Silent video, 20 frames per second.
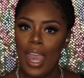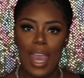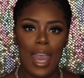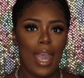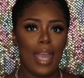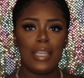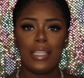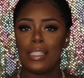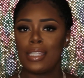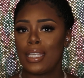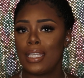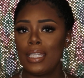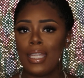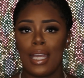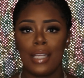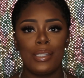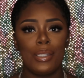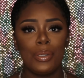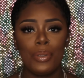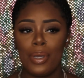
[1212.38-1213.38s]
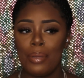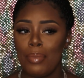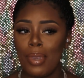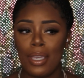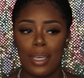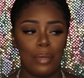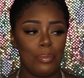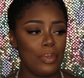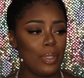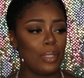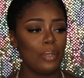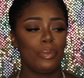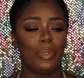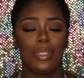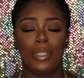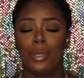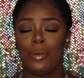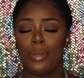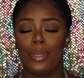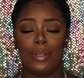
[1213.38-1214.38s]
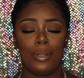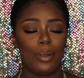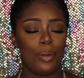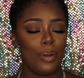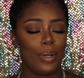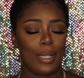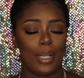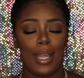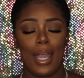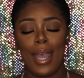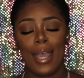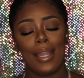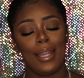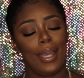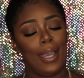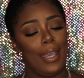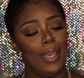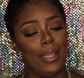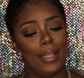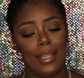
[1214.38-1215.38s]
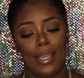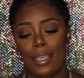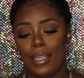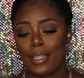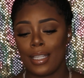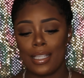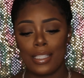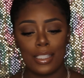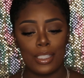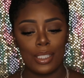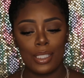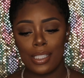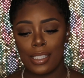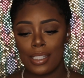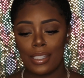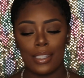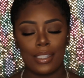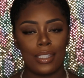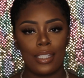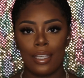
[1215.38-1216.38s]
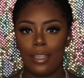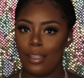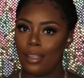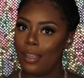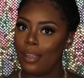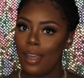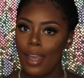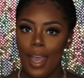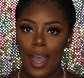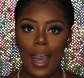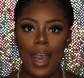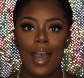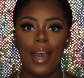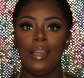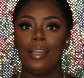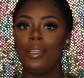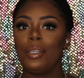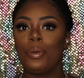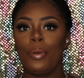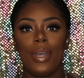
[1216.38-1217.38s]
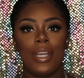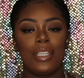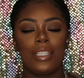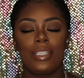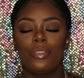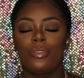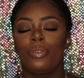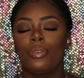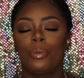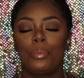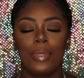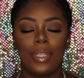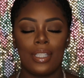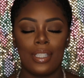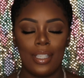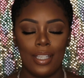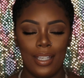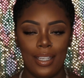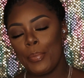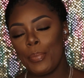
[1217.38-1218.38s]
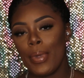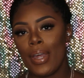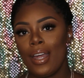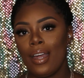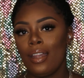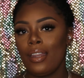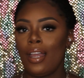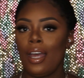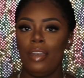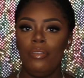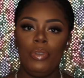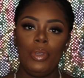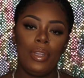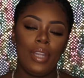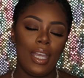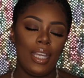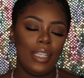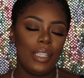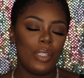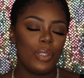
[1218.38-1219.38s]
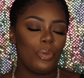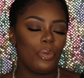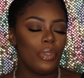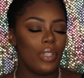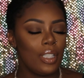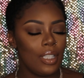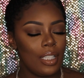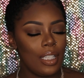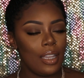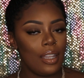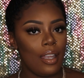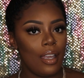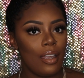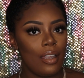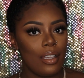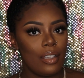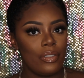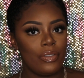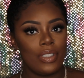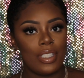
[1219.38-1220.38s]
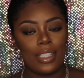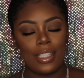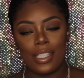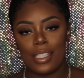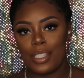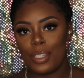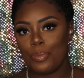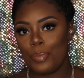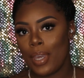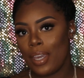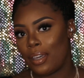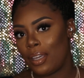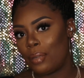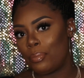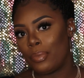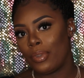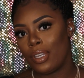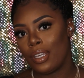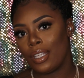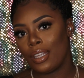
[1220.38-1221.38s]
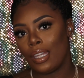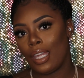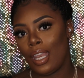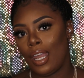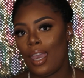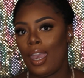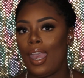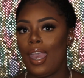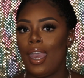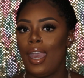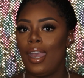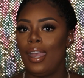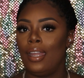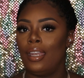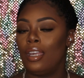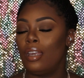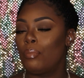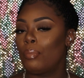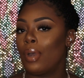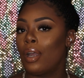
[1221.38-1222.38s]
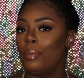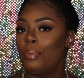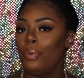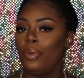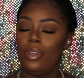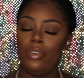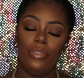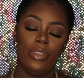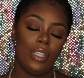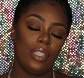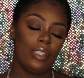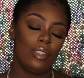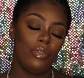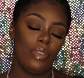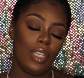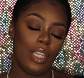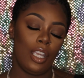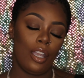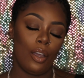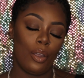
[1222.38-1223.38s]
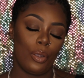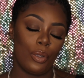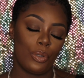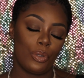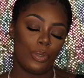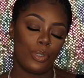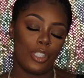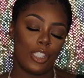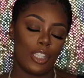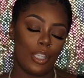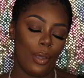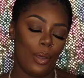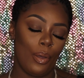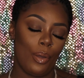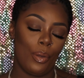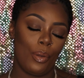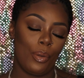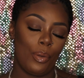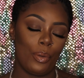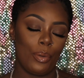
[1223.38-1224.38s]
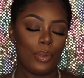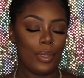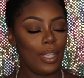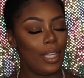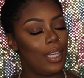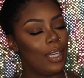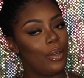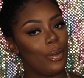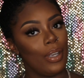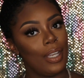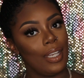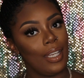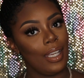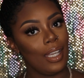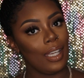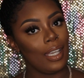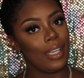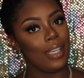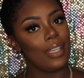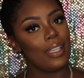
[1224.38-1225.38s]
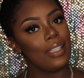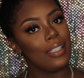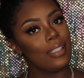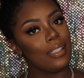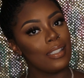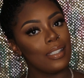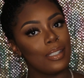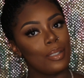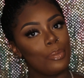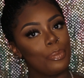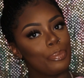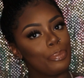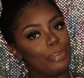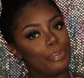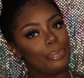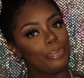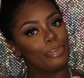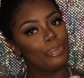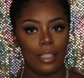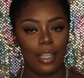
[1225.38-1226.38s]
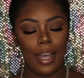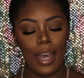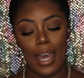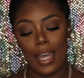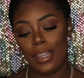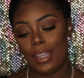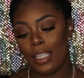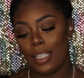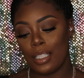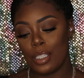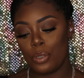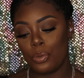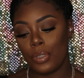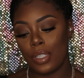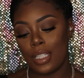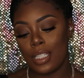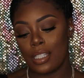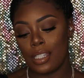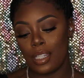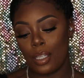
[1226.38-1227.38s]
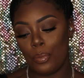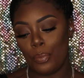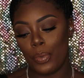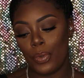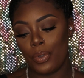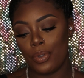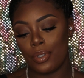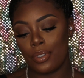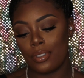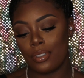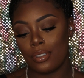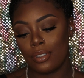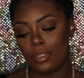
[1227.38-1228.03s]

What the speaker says: I just cannot do a makeup look with no inner corner highlight. Like, that's just out of the question for me. But a lot of you ladies really loved this makeup look that I had in my previous videos, so here it is. I think it's really simple.